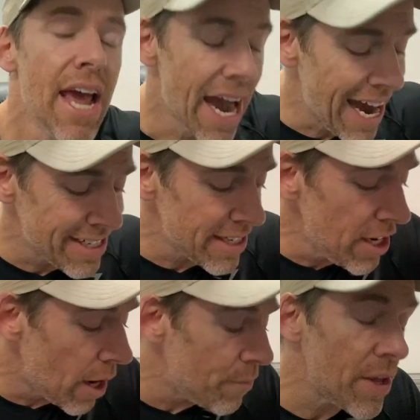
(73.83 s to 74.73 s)
And, you
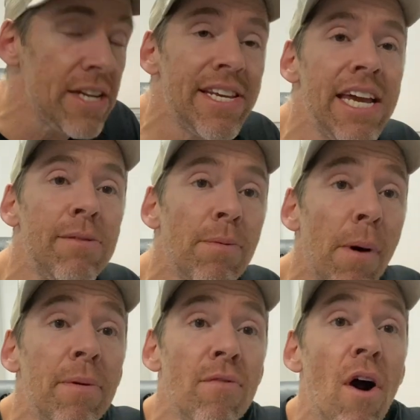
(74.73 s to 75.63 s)
know, indeed, you're
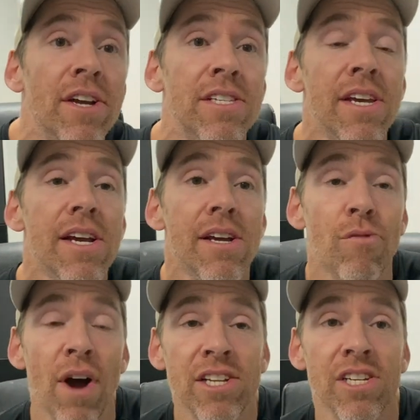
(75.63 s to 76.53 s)
probably right.
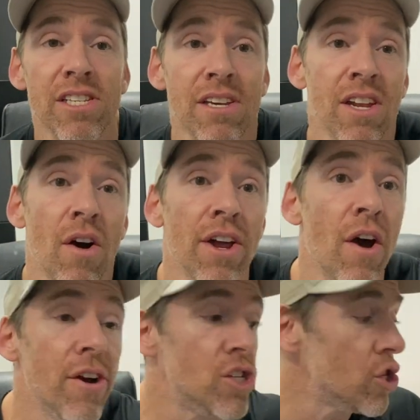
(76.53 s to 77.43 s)
Ratchet and
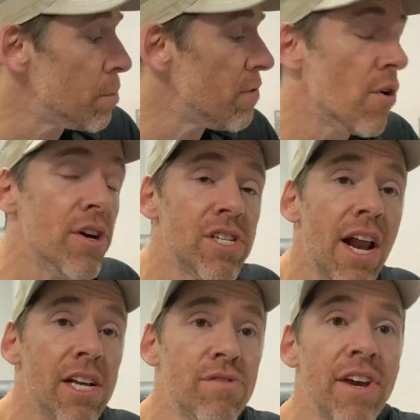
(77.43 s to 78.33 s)
Ironhide should be Voyager
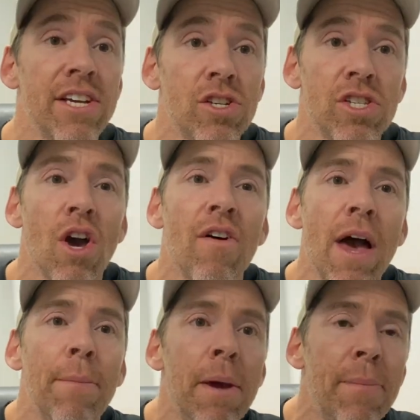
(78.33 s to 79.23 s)
class figures because they are
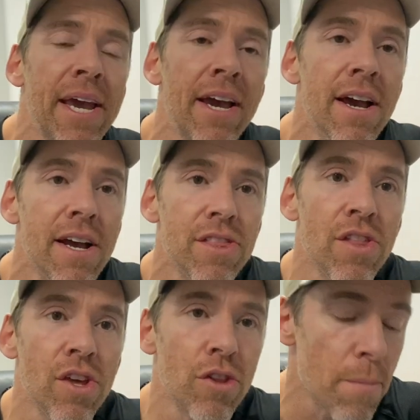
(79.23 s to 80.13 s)
that bit bigger than
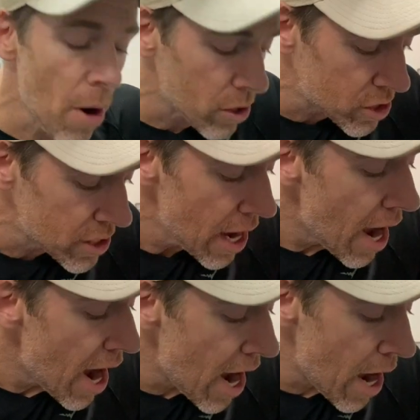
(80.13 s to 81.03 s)
the other bots.
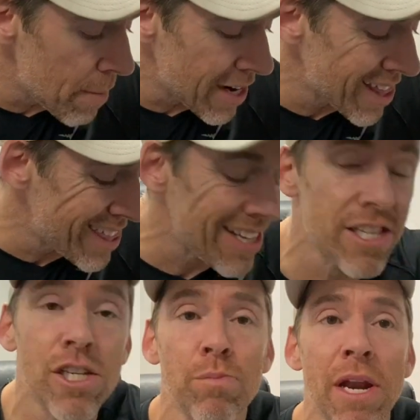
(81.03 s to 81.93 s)
Um, and I think
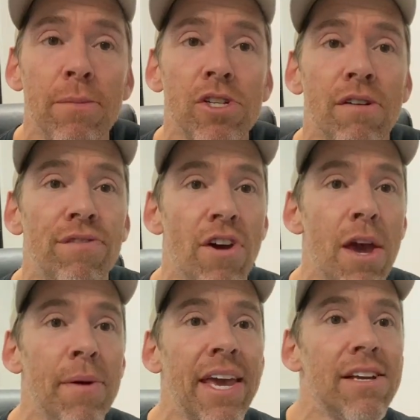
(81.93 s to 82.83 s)
this is pretty much
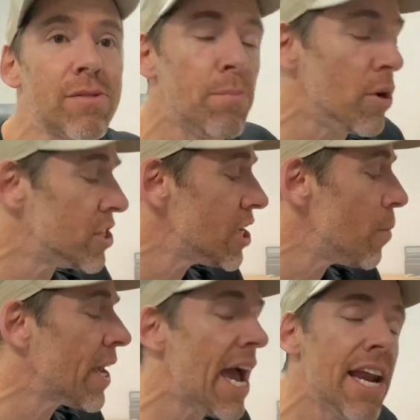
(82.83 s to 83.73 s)
confirming it. But until
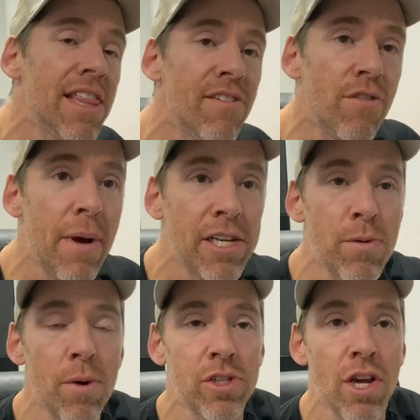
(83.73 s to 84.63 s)
we get anything from
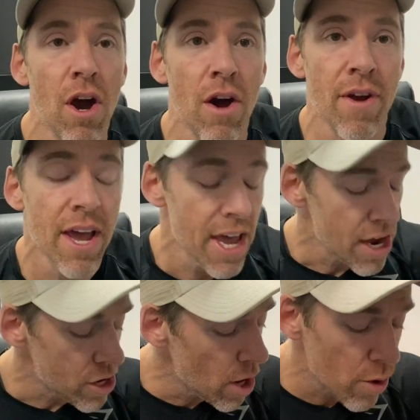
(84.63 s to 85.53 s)
Hasbro or Takara,
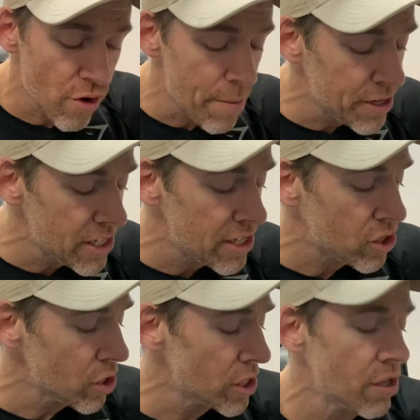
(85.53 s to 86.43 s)
no other images,
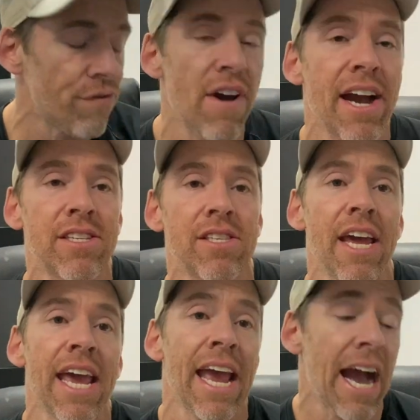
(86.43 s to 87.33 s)
just the fact
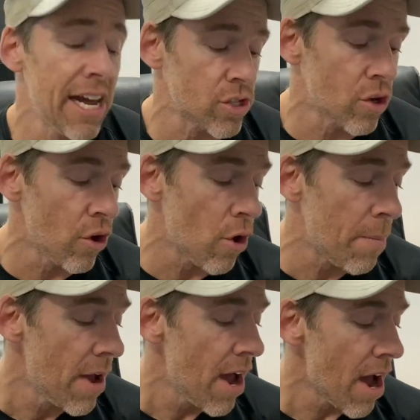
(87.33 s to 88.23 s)
that it has gone up
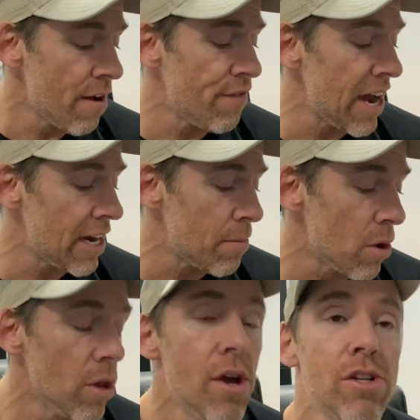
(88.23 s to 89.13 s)

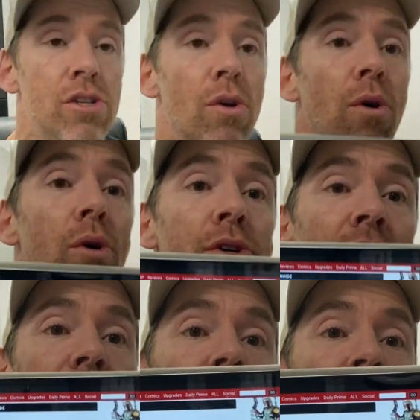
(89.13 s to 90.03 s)
available to
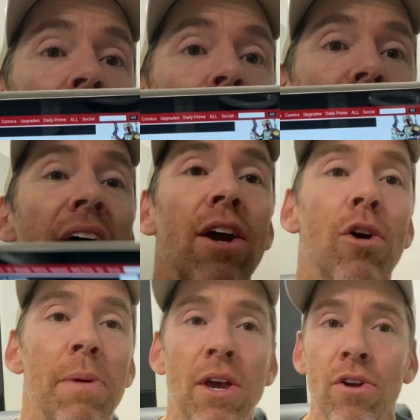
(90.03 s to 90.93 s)
order. So that
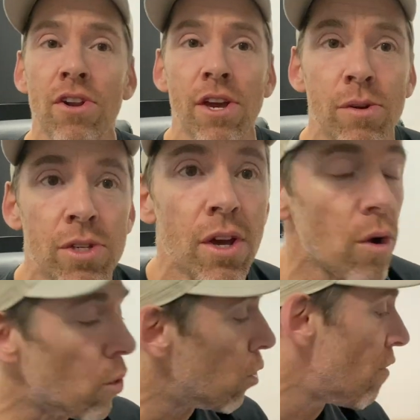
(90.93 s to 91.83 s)
could be good news
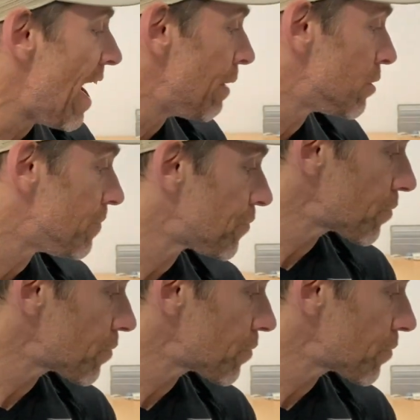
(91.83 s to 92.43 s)
all round.